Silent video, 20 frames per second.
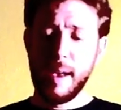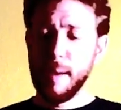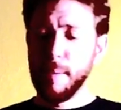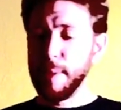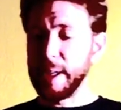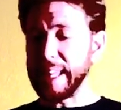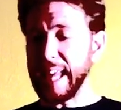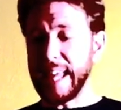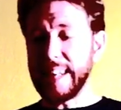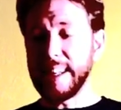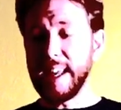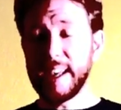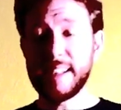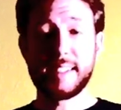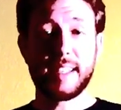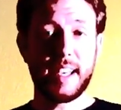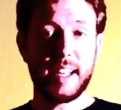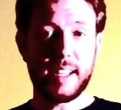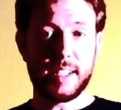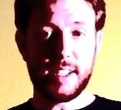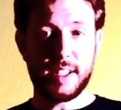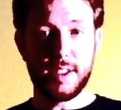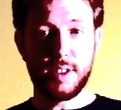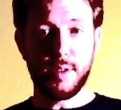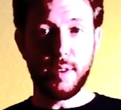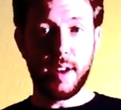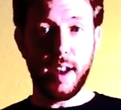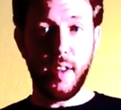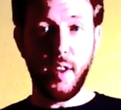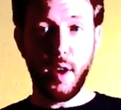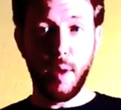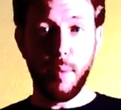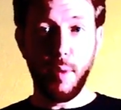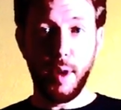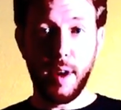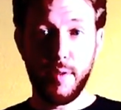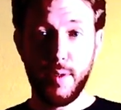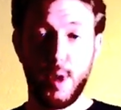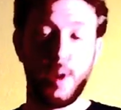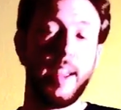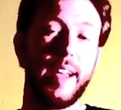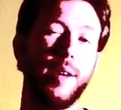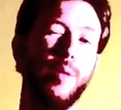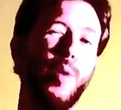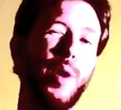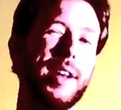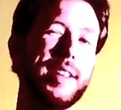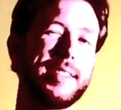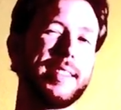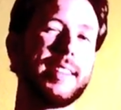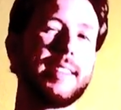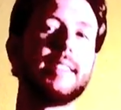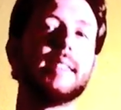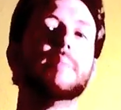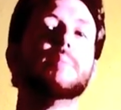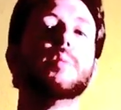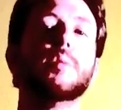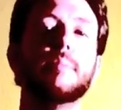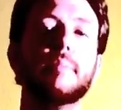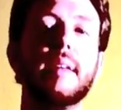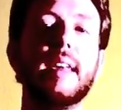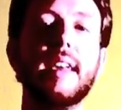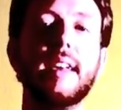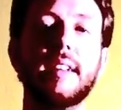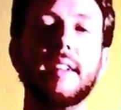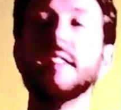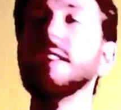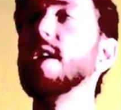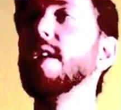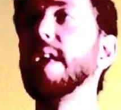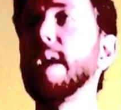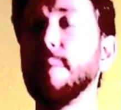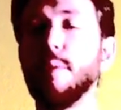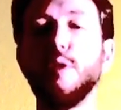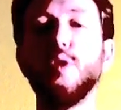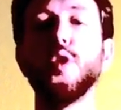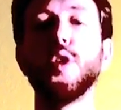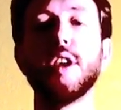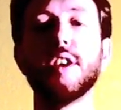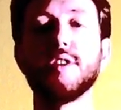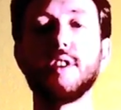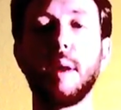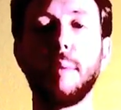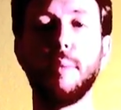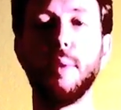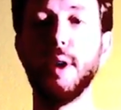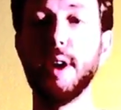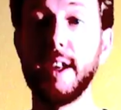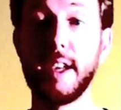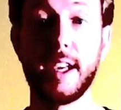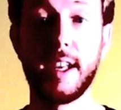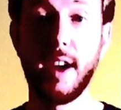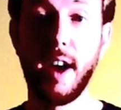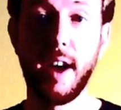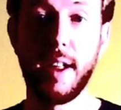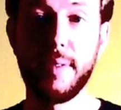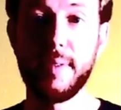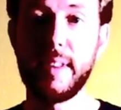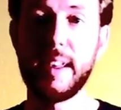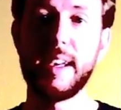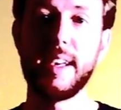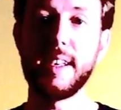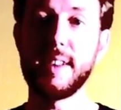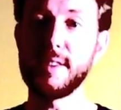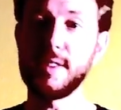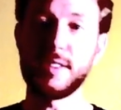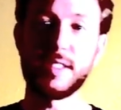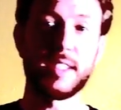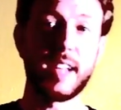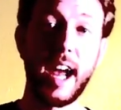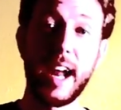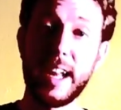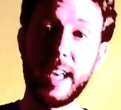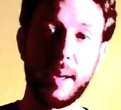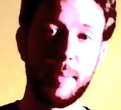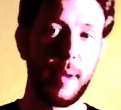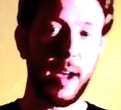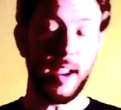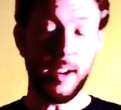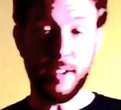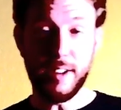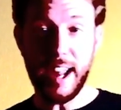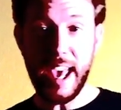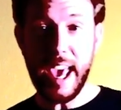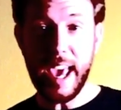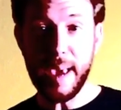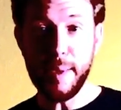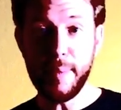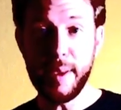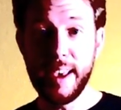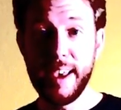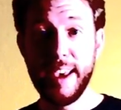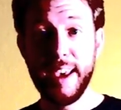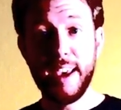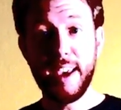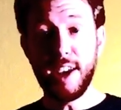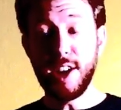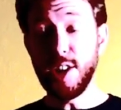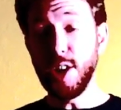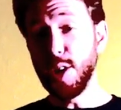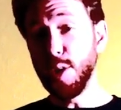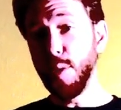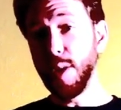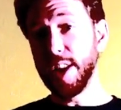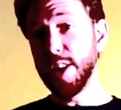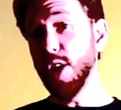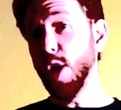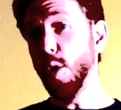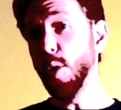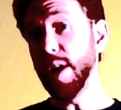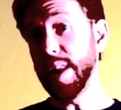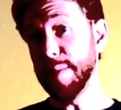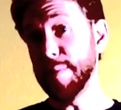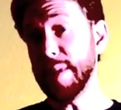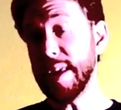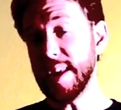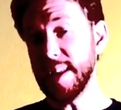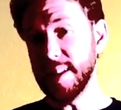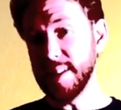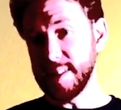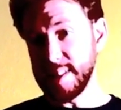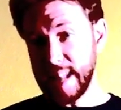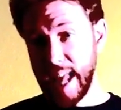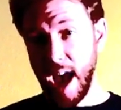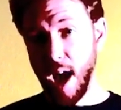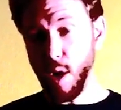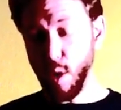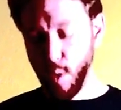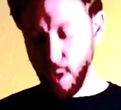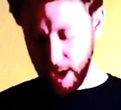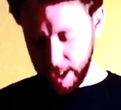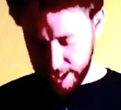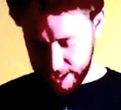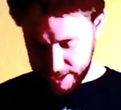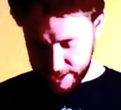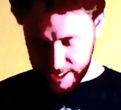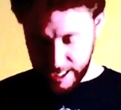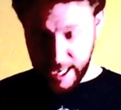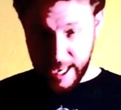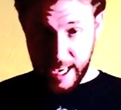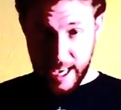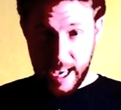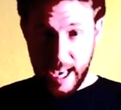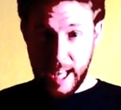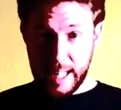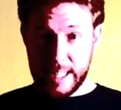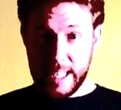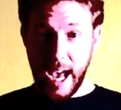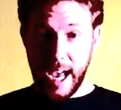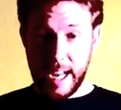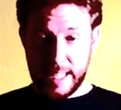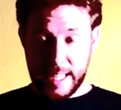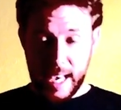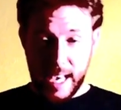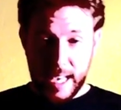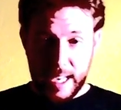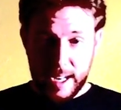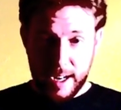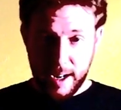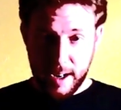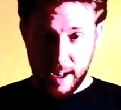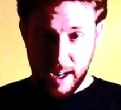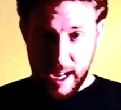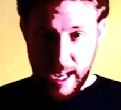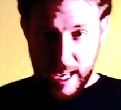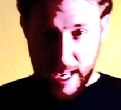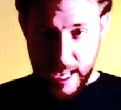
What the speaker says: But that does get us into another point of view, like what does the symbol mean? Like before you start putting it on things or signing it by your name, you want to know what it means and how it works. And the idea here